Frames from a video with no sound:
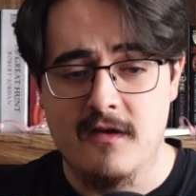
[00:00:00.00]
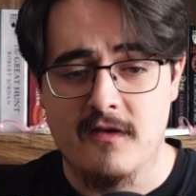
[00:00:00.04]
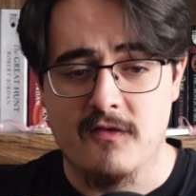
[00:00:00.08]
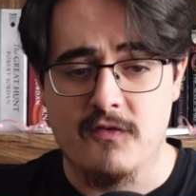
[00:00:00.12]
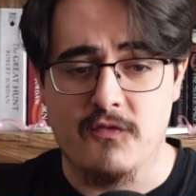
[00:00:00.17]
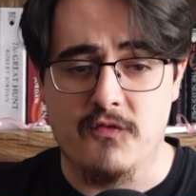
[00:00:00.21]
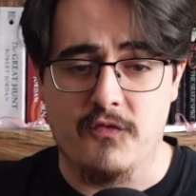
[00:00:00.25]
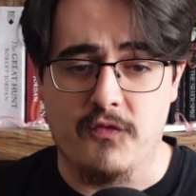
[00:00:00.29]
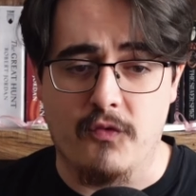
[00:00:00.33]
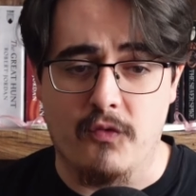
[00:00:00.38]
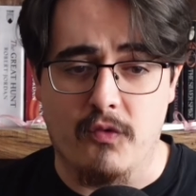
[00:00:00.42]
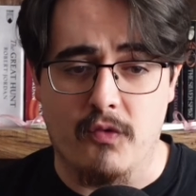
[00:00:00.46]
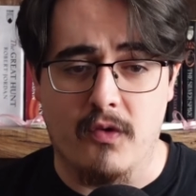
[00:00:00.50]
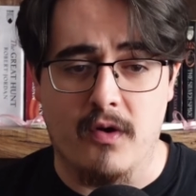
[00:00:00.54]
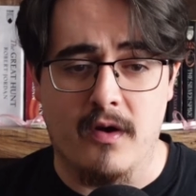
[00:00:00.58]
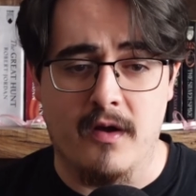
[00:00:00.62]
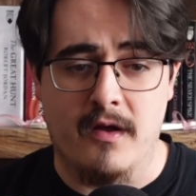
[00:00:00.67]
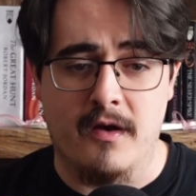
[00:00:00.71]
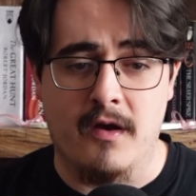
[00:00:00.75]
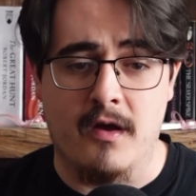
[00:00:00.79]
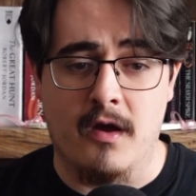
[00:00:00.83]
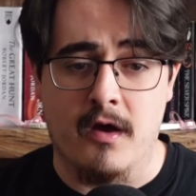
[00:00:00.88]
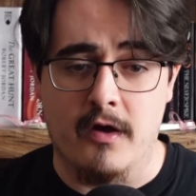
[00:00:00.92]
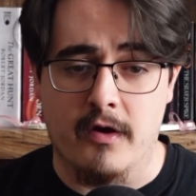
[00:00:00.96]
for
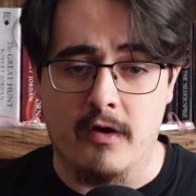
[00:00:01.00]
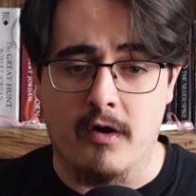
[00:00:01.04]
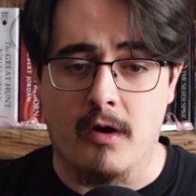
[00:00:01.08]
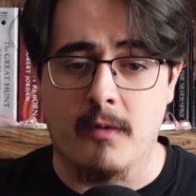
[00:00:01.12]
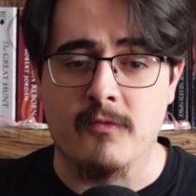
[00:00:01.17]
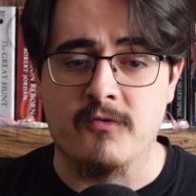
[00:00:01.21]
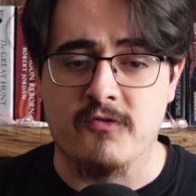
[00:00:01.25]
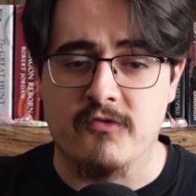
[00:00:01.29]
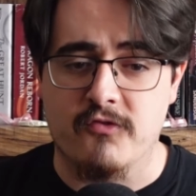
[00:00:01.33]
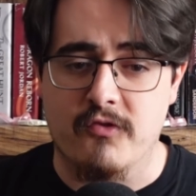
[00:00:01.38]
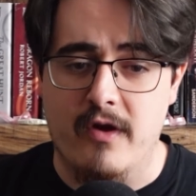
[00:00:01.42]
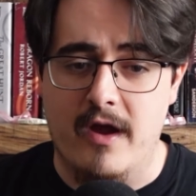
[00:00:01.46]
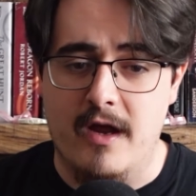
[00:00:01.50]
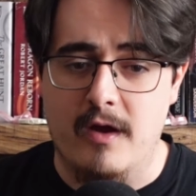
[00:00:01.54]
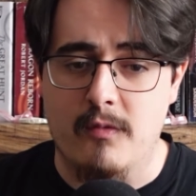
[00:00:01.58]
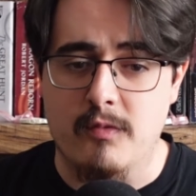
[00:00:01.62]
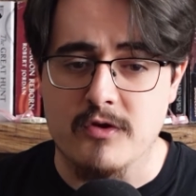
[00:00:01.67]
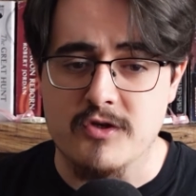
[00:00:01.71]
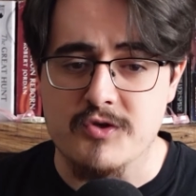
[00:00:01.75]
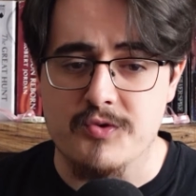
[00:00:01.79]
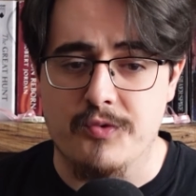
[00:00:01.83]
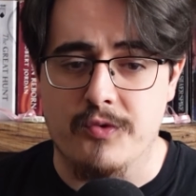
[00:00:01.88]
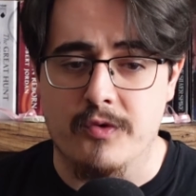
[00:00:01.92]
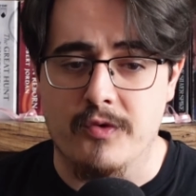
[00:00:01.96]
an unarmed strike,
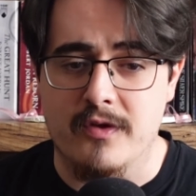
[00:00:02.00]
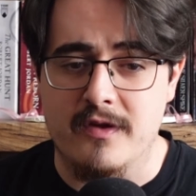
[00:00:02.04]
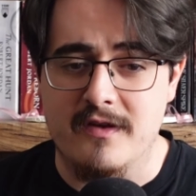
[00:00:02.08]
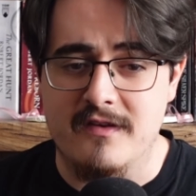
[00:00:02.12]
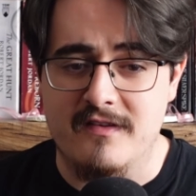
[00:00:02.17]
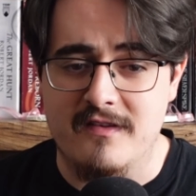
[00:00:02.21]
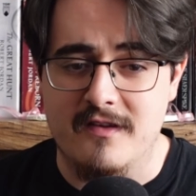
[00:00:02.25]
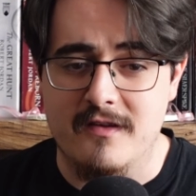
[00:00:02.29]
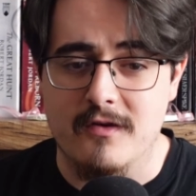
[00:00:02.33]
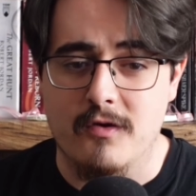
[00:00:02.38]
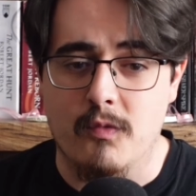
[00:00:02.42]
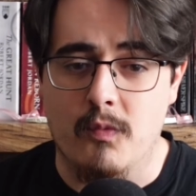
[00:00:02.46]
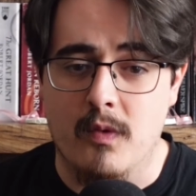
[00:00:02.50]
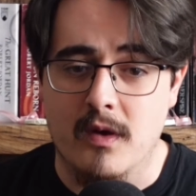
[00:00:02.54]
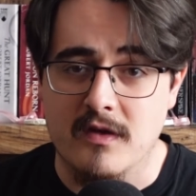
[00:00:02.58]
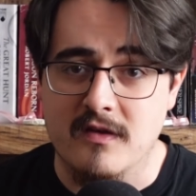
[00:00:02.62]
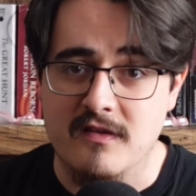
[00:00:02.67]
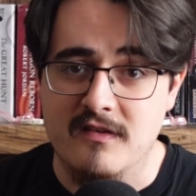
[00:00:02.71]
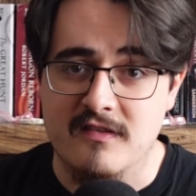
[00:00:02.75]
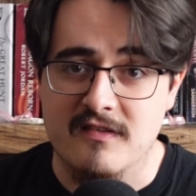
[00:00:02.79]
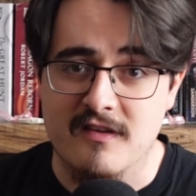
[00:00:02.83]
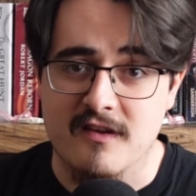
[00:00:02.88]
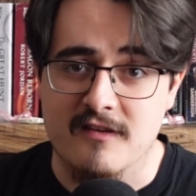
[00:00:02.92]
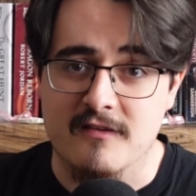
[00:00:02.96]
which would only deal
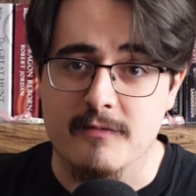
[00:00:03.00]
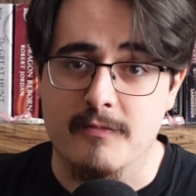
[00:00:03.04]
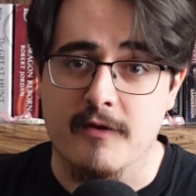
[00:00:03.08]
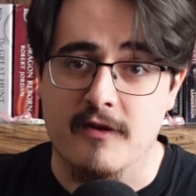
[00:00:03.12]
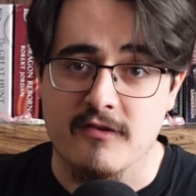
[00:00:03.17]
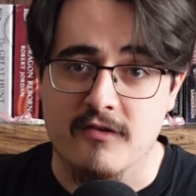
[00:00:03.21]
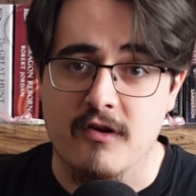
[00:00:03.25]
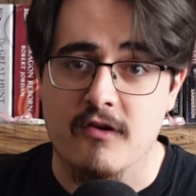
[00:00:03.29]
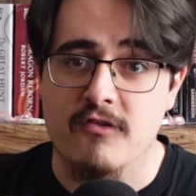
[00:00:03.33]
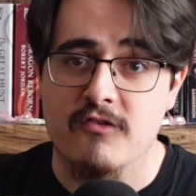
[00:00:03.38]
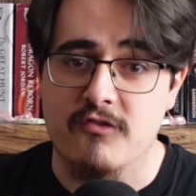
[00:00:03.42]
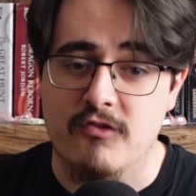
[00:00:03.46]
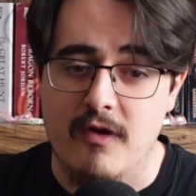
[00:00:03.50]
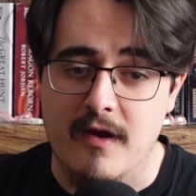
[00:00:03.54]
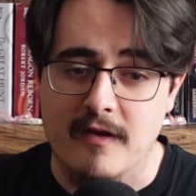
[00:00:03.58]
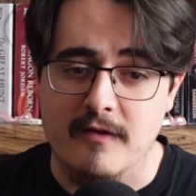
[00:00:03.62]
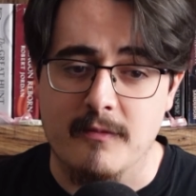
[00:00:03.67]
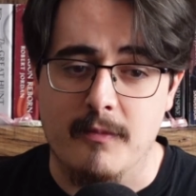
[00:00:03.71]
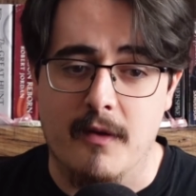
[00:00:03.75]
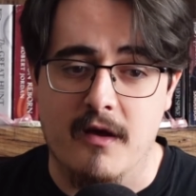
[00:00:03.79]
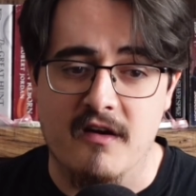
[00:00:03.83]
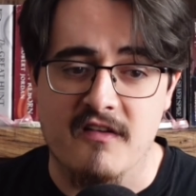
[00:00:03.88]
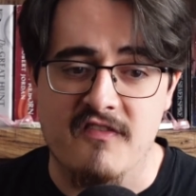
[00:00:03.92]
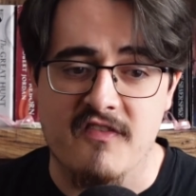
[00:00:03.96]
1d6 plus our
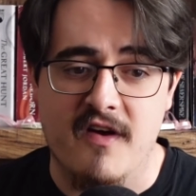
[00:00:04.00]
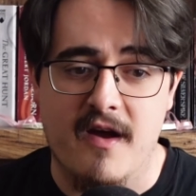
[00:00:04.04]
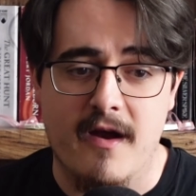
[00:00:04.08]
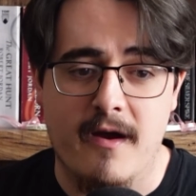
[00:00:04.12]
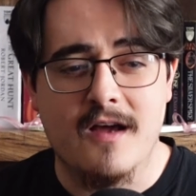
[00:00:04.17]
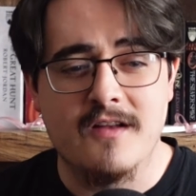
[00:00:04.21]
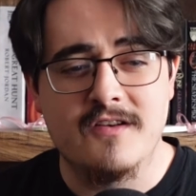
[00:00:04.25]
strength modifier.